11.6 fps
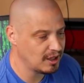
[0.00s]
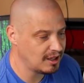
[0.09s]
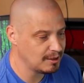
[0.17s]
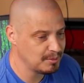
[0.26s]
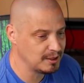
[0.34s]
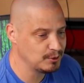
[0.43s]

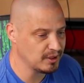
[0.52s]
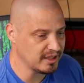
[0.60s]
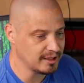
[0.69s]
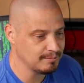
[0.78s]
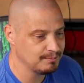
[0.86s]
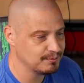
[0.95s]
on
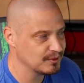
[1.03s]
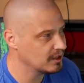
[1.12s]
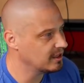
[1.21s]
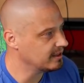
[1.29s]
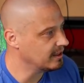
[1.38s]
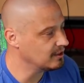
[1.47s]
Patreon. All
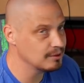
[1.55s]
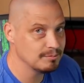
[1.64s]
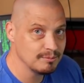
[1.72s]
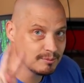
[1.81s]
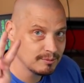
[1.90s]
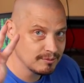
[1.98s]
right, guys.
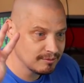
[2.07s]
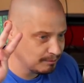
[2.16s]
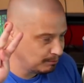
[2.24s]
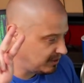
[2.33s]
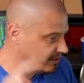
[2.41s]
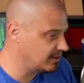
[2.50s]

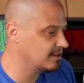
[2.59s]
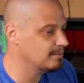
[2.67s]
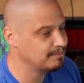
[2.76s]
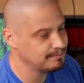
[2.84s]
Peace.